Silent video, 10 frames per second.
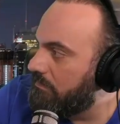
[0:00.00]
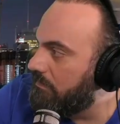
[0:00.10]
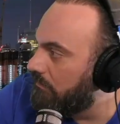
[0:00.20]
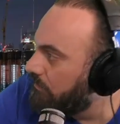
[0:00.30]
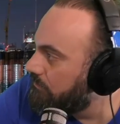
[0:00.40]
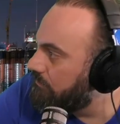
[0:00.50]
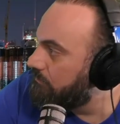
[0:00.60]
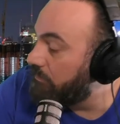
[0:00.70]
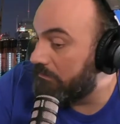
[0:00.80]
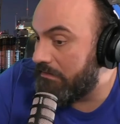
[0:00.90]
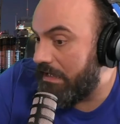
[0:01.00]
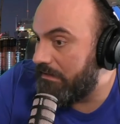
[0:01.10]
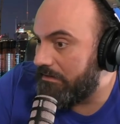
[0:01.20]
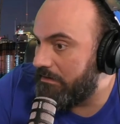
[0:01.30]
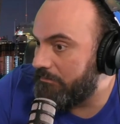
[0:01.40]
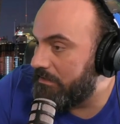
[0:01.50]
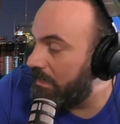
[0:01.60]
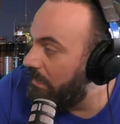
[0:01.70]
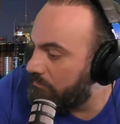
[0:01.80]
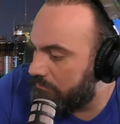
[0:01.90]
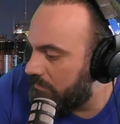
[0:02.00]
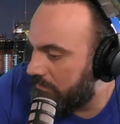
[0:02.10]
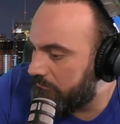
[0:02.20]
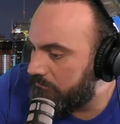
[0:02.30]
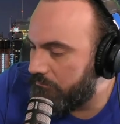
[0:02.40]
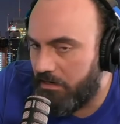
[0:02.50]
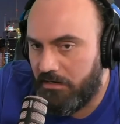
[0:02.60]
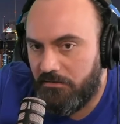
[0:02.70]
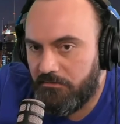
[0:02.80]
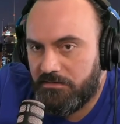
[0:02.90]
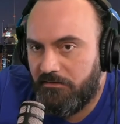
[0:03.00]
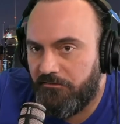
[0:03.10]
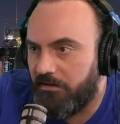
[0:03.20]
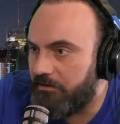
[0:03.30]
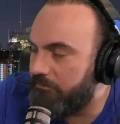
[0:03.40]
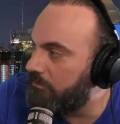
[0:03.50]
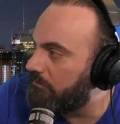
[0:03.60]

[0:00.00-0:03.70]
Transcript: Still is. But did, not like. Yeah. I mean, the 80s was like, when I hear it, was like a fucking so field.